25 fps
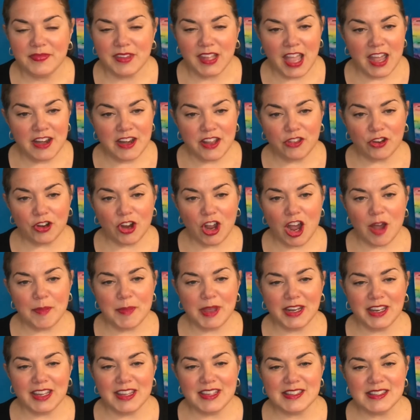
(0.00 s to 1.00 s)
Another
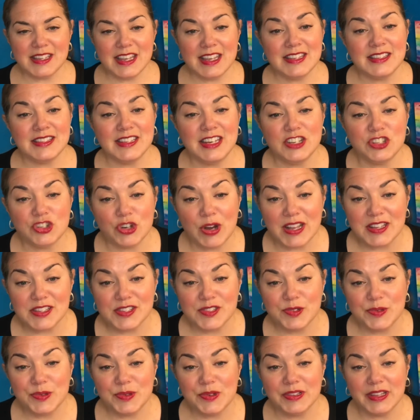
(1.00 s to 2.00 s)
comment is, his teacher at
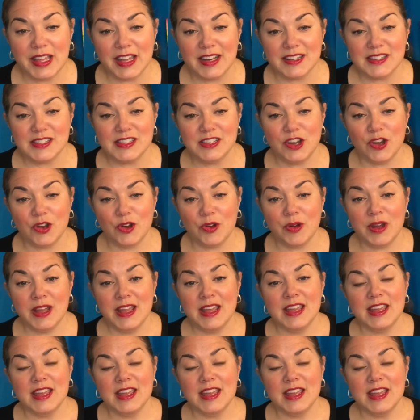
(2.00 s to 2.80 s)
school let us know